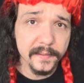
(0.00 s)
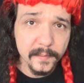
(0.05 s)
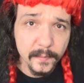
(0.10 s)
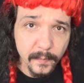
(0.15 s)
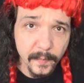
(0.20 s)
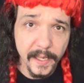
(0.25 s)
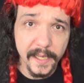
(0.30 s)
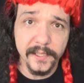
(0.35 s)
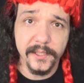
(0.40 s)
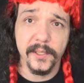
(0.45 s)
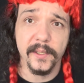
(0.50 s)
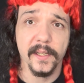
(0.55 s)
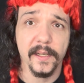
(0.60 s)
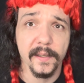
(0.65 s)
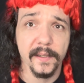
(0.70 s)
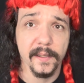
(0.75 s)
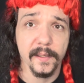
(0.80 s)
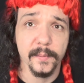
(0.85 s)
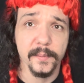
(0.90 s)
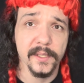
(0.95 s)
Master of
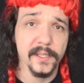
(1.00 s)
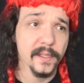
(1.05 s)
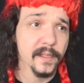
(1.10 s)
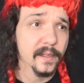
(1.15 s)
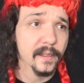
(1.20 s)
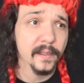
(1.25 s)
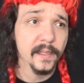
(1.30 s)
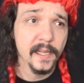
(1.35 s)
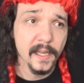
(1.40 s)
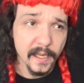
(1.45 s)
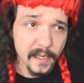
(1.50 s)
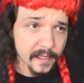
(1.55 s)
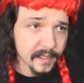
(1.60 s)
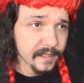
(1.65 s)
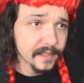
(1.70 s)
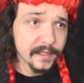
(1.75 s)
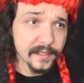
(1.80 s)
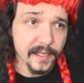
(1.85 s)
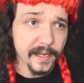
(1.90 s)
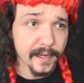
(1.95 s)
Arms, you know,
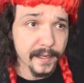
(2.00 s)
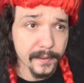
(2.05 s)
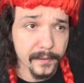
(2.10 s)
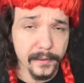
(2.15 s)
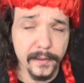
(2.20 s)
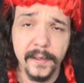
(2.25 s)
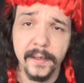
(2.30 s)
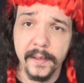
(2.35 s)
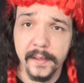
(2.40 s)
he's down.